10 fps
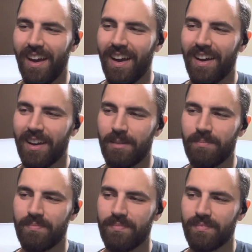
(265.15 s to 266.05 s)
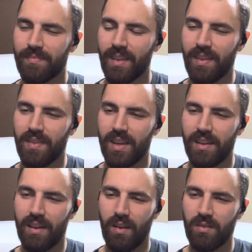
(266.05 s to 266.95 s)
Um, and
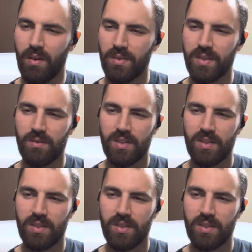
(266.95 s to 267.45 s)
then also